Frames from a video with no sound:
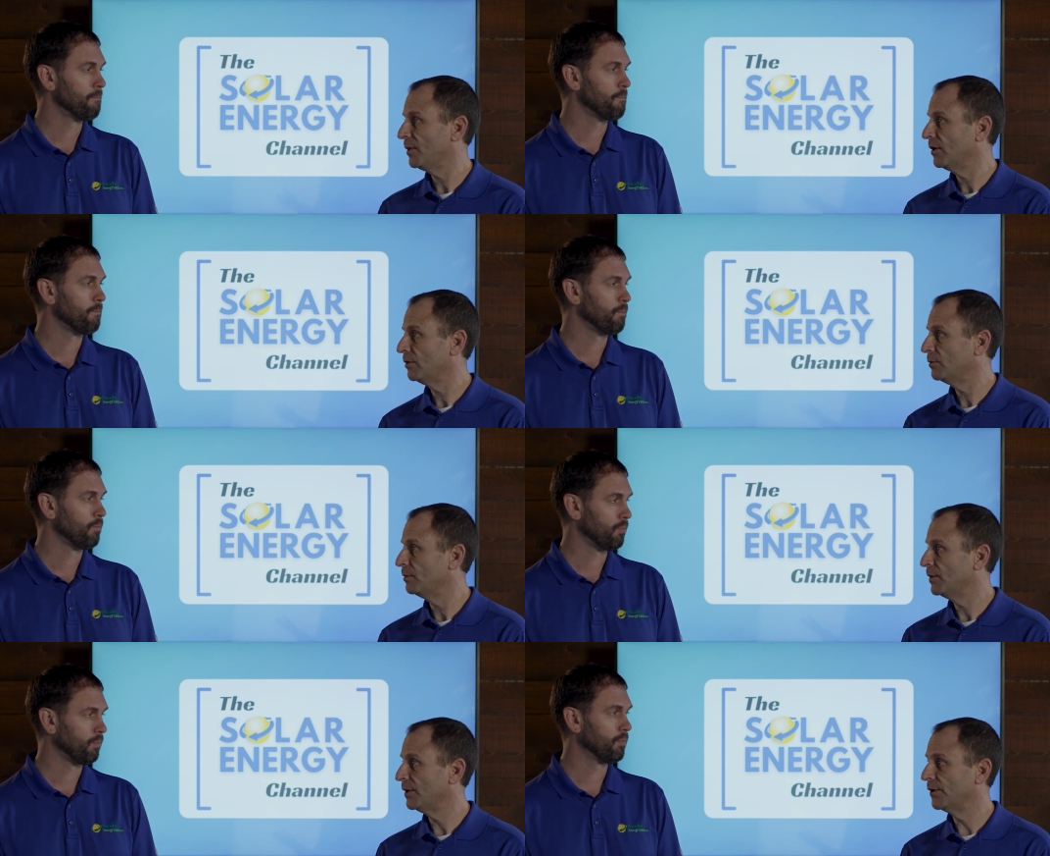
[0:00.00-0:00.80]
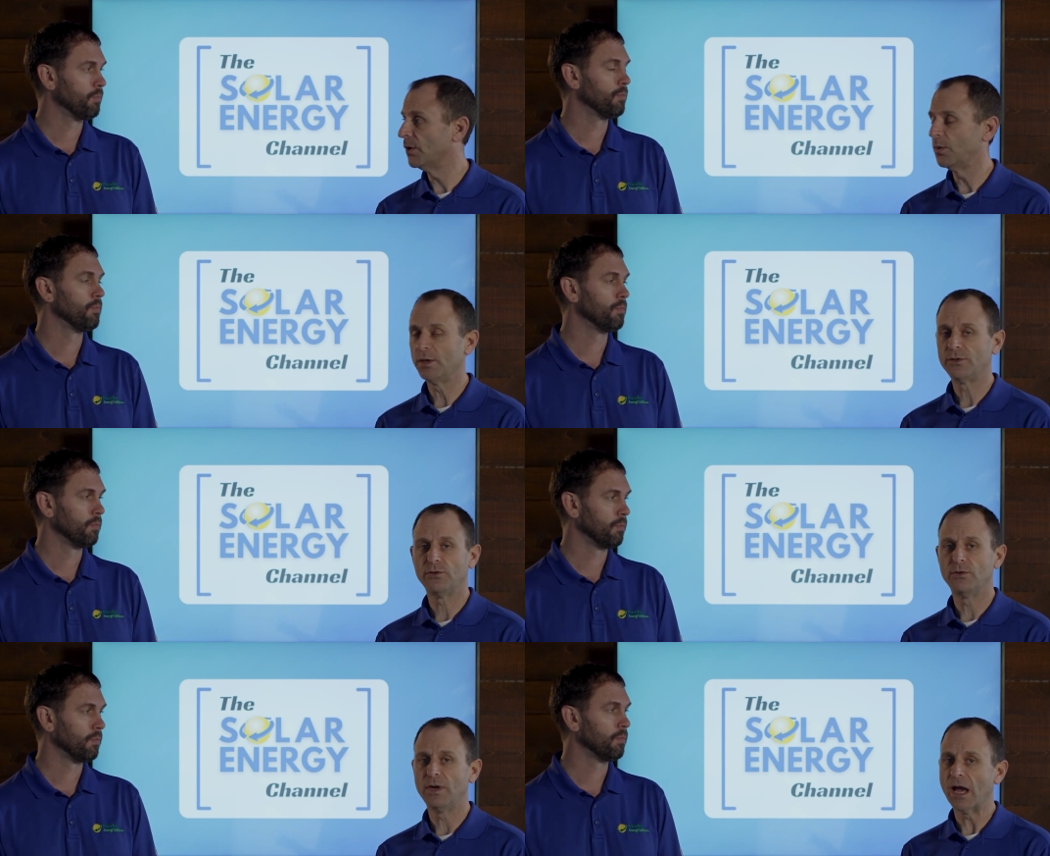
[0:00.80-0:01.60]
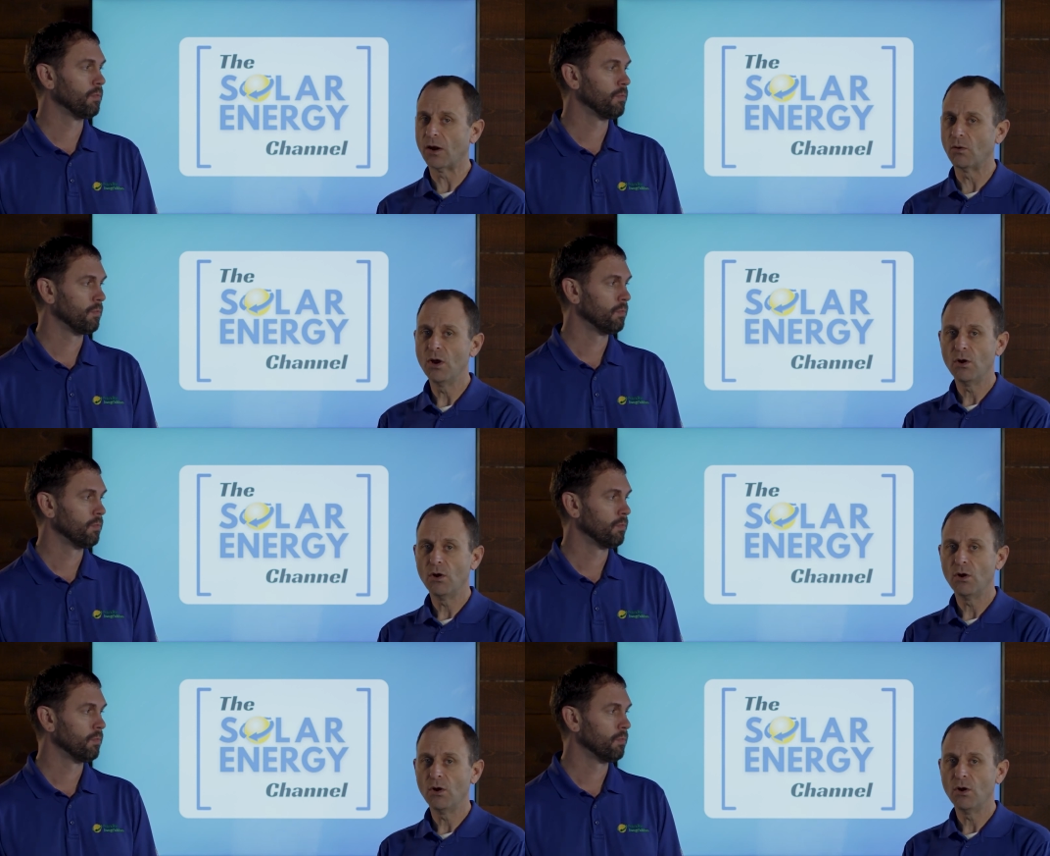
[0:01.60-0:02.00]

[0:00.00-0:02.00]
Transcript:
Speaker 1: period we've been going through now.